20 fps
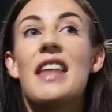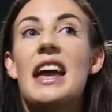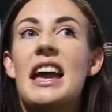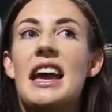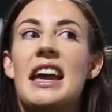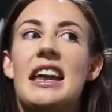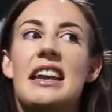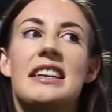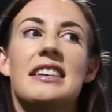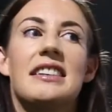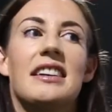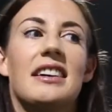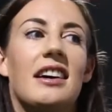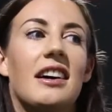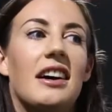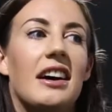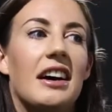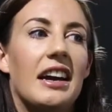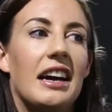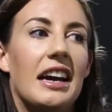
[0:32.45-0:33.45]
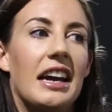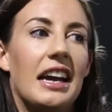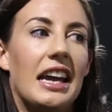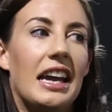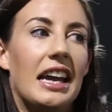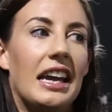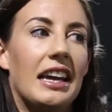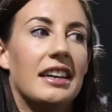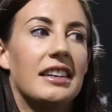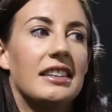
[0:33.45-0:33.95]
then
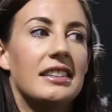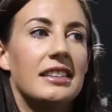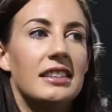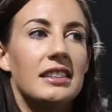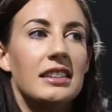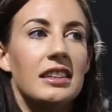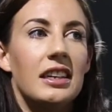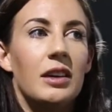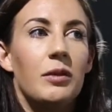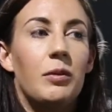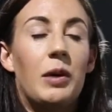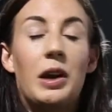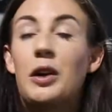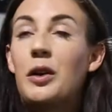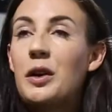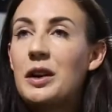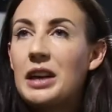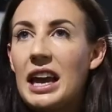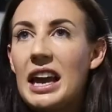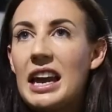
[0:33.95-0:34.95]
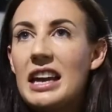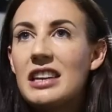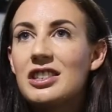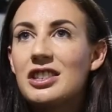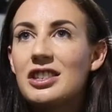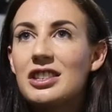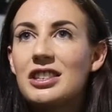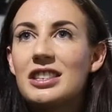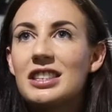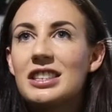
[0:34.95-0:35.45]
when I got
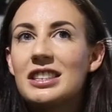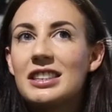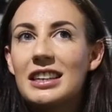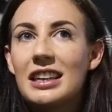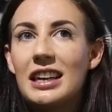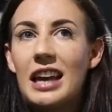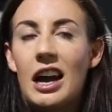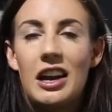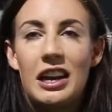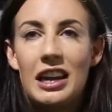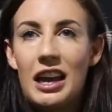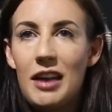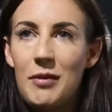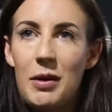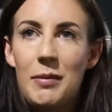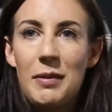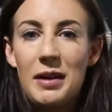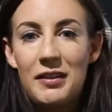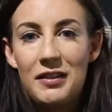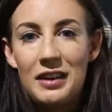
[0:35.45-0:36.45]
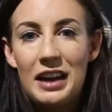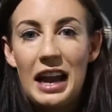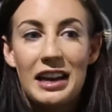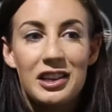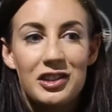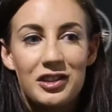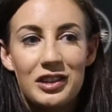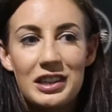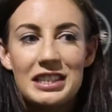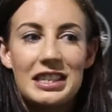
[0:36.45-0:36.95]
engaged, it kind of gave me a bit of an
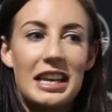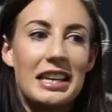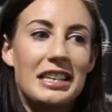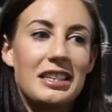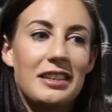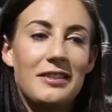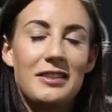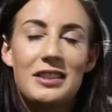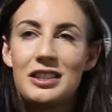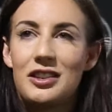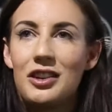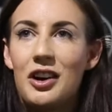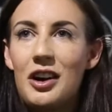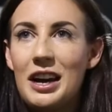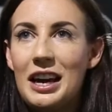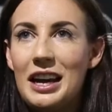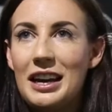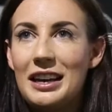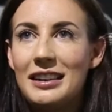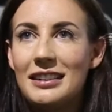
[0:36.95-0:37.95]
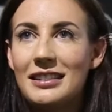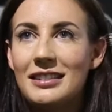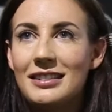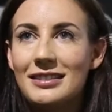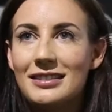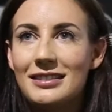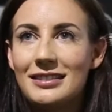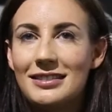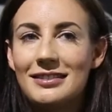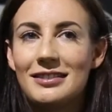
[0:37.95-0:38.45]
extra incentive to try and
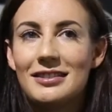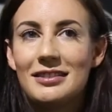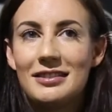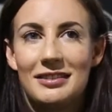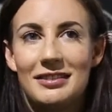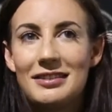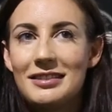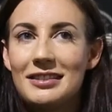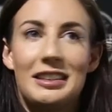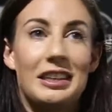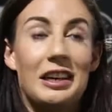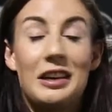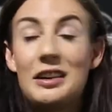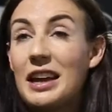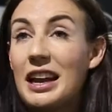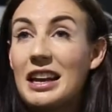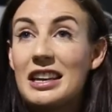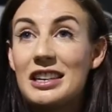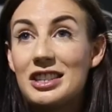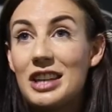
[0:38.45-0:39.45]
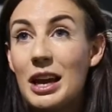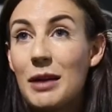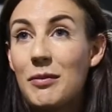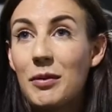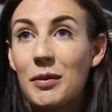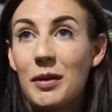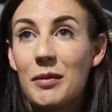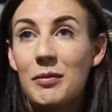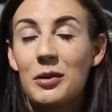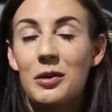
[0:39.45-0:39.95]
get in shape
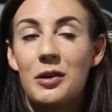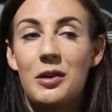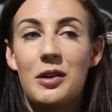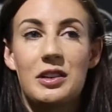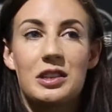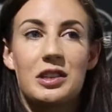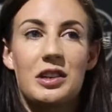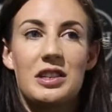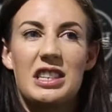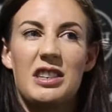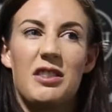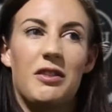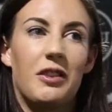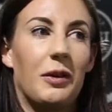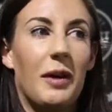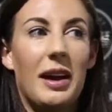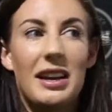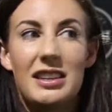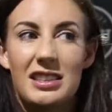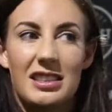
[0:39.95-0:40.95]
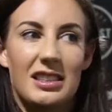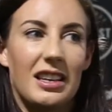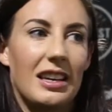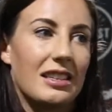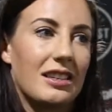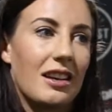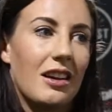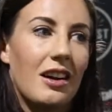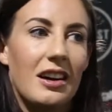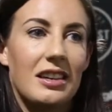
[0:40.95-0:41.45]
a bit more. So I did a few
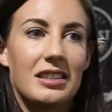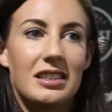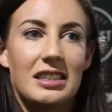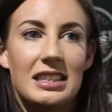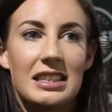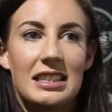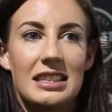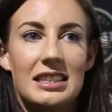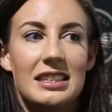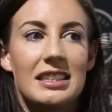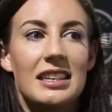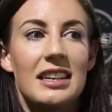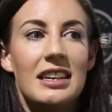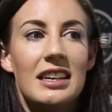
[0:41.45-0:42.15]
exercise classes,